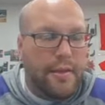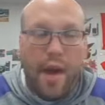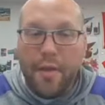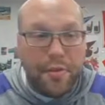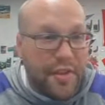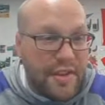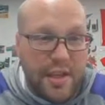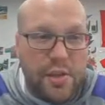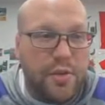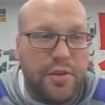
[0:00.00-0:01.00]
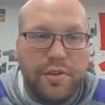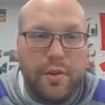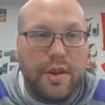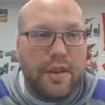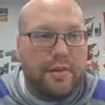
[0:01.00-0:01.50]
Other things that you can
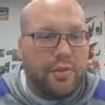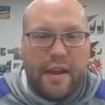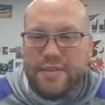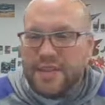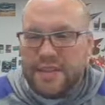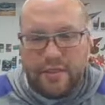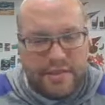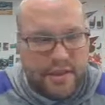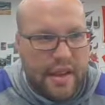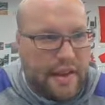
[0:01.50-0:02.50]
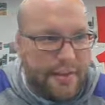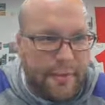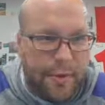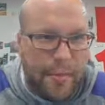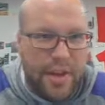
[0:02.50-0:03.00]
do, again, graphs can tell us a lot of
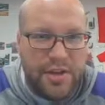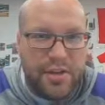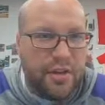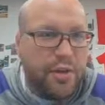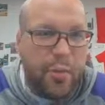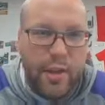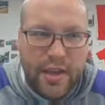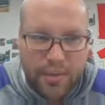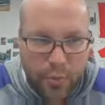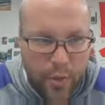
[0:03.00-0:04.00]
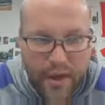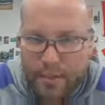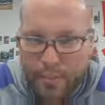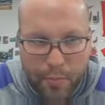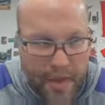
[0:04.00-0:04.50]
information. We
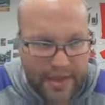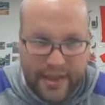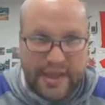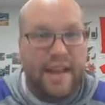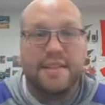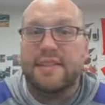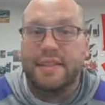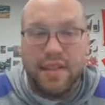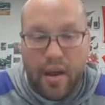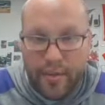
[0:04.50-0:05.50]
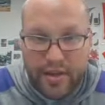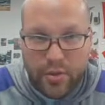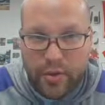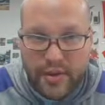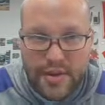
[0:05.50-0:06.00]
could make a guess as to how many
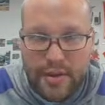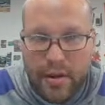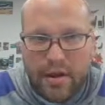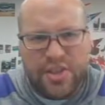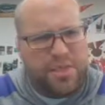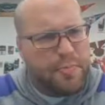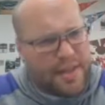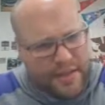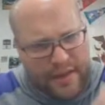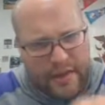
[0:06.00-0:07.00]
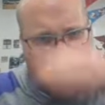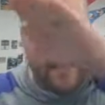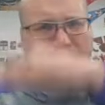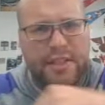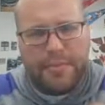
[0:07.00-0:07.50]
toilets there are just based on how
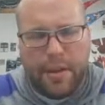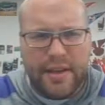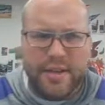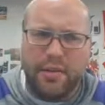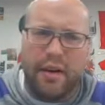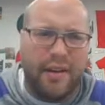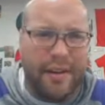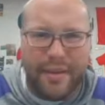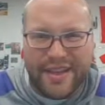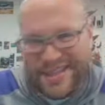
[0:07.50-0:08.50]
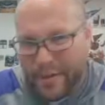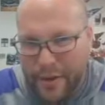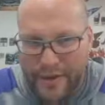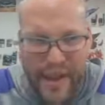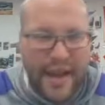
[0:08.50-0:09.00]
many spikes there are. I'm guessing
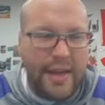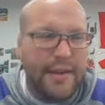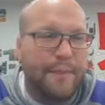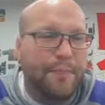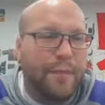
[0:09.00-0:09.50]
around 80.